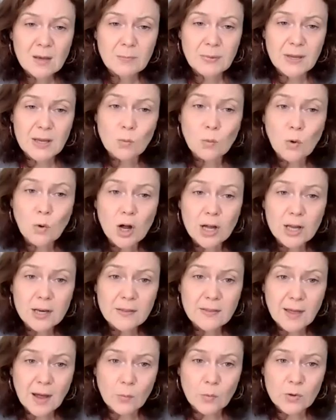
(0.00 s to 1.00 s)

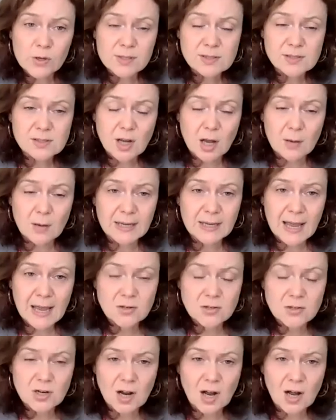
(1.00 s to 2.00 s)
P1 that was coming
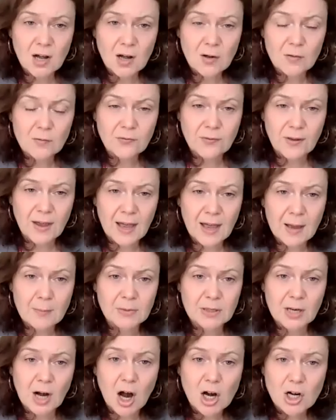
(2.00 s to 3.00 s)
out of
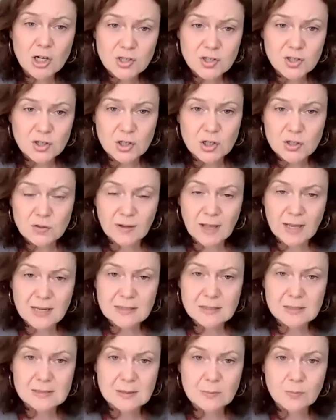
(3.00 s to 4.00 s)
large surge of
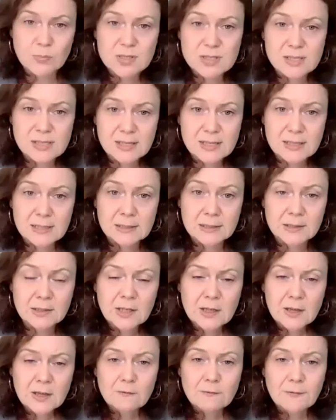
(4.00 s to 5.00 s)
cases in Brazil,
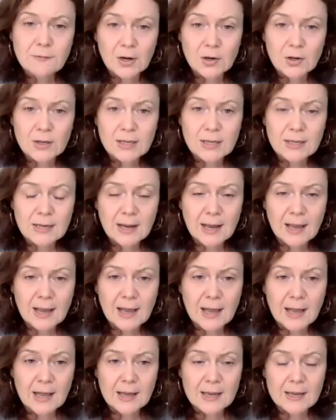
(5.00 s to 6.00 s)
very
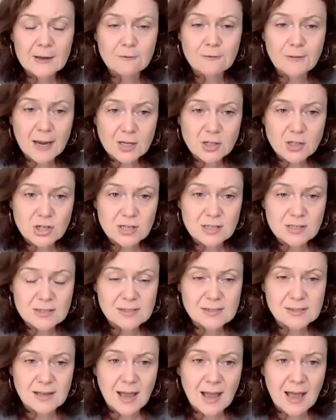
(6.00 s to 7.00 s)

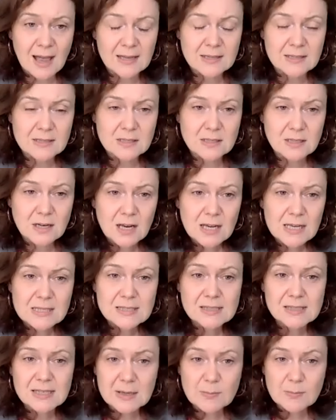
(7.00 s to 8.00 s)
infectious and
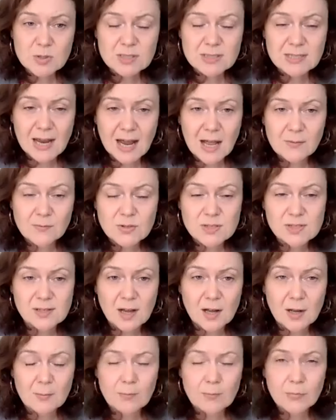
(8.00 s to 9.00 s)
seemed to have
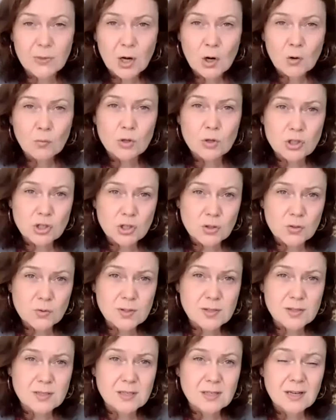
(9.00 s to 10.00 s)
some
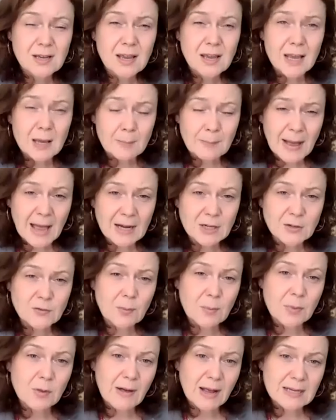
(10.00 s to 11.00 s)
reduced impact
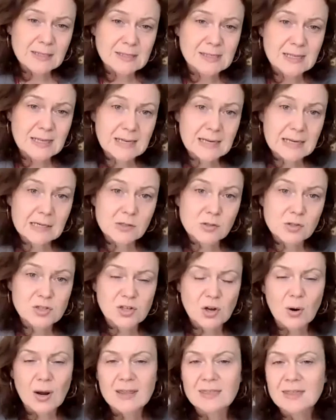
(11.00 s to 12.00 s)
from the vaccine.
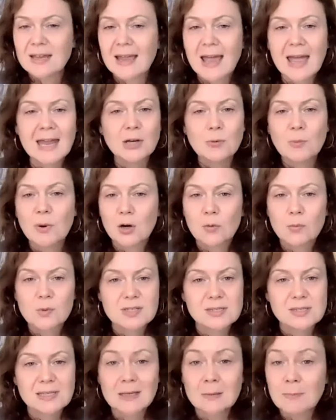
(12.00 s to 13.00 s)
So I think anywhere we're
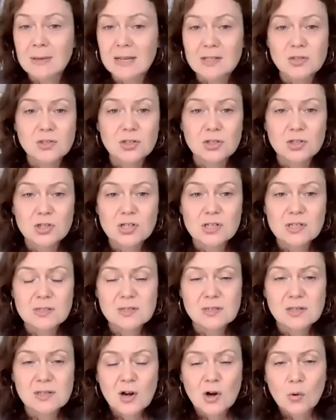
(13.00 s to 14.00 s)
seeing big
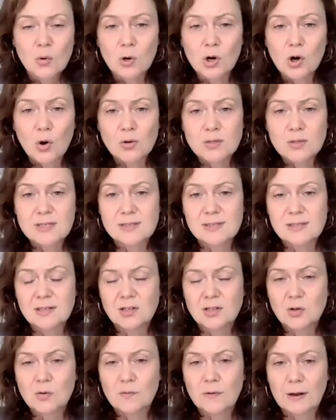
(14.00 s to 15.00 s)
surges, we're going to see
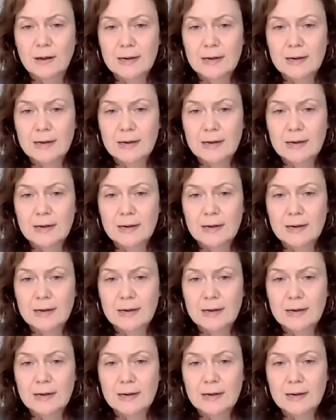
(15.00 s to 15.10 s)
new